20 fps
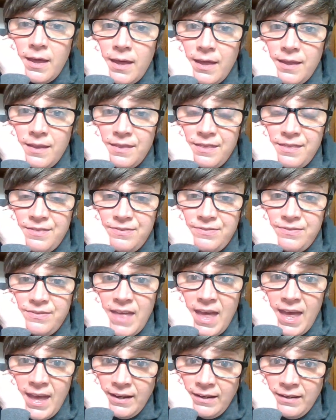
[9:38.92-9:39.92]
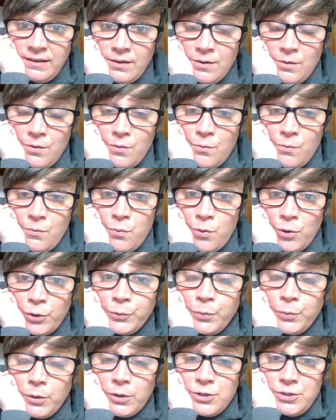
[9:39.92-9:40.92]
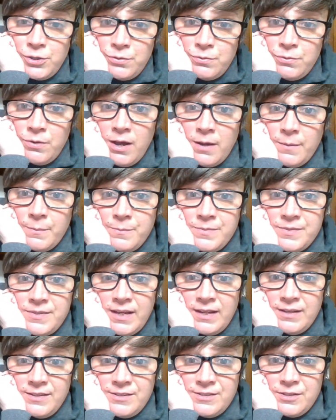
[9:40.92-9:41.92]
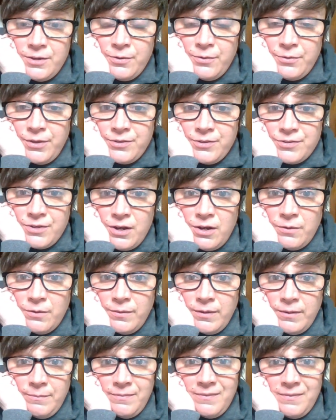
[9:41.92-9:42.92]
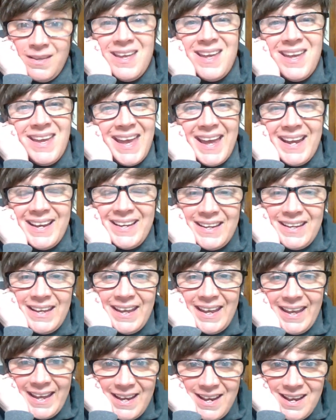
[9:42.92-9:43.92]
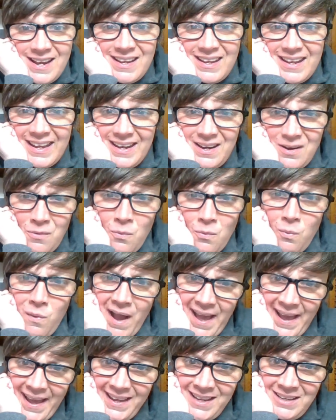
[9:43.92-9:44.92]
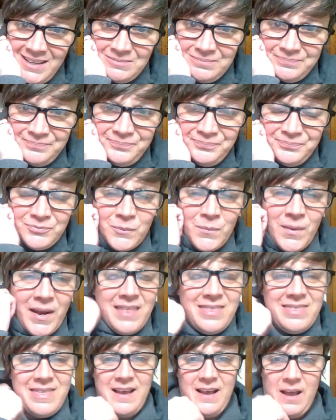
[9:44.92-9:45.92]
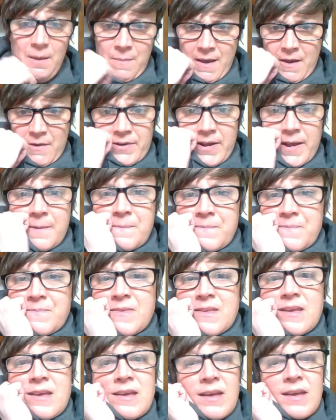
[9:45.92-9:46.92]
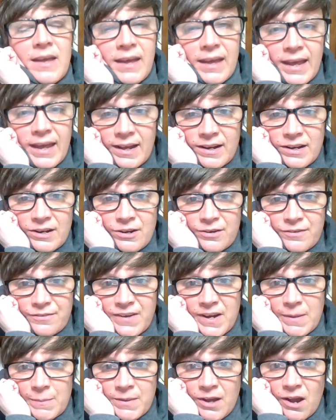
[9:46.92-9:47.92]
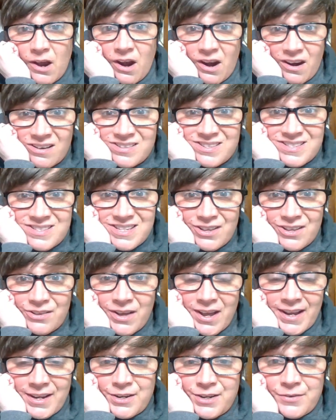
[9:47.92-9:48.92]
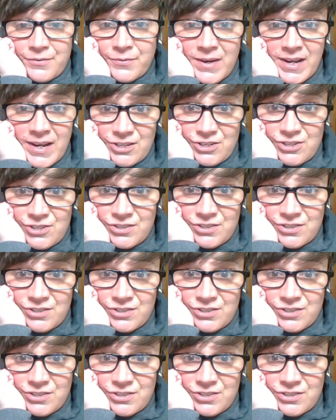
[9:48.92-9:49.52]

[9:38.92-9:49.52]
And then World War II comes, and so there's all, and in a way, when I think about it, Anne and her family are still kind of rich,